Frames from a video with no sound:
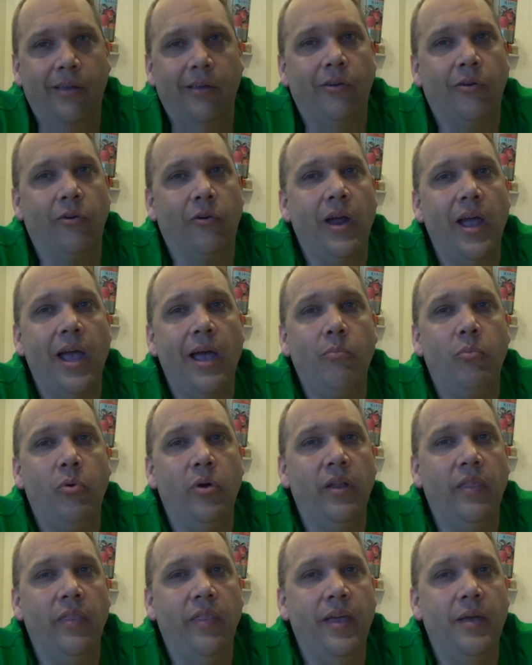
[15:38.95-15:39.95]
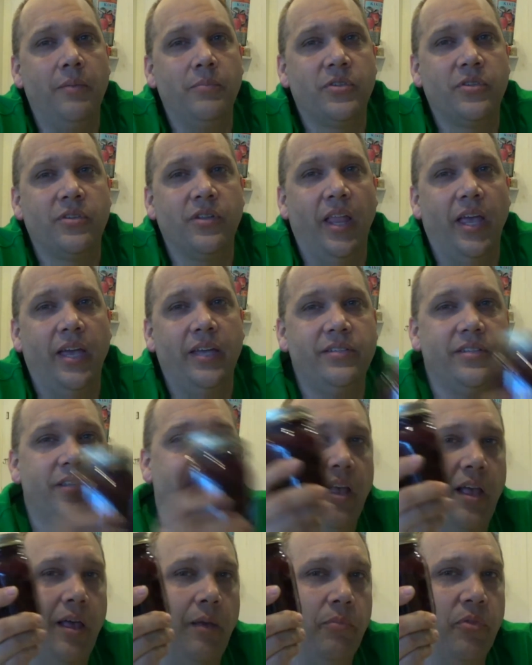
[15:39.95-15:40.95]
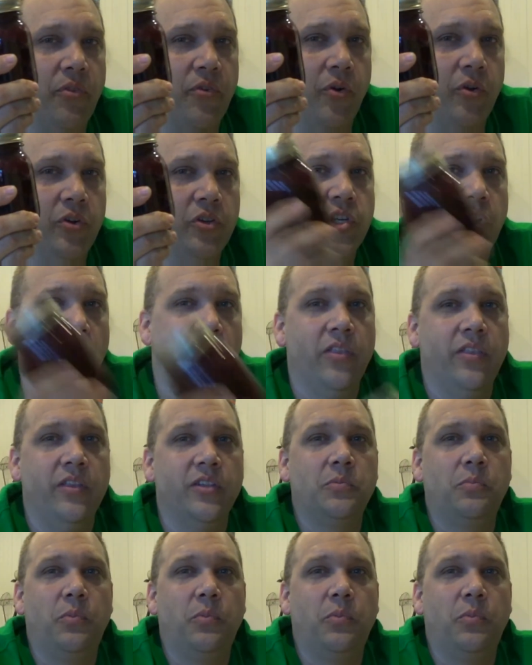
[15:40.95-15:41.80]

Grab one of them, slice it up, throw a jar in this,